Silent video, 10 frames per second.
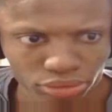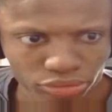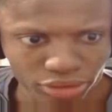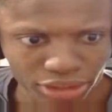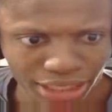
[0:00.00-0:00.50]

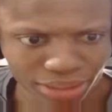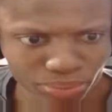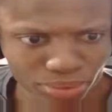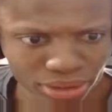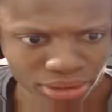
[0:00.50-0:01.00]
that
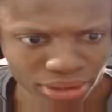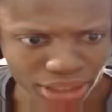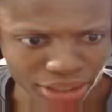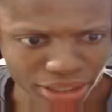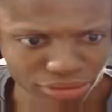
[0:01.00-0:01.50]
one.
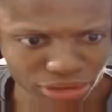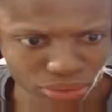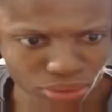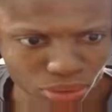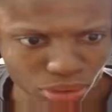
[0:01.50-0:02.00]
I have to
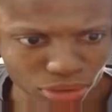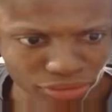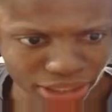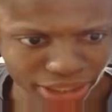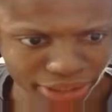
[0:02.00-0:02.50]
go
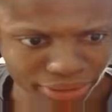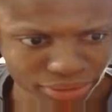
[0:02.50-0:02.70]
offline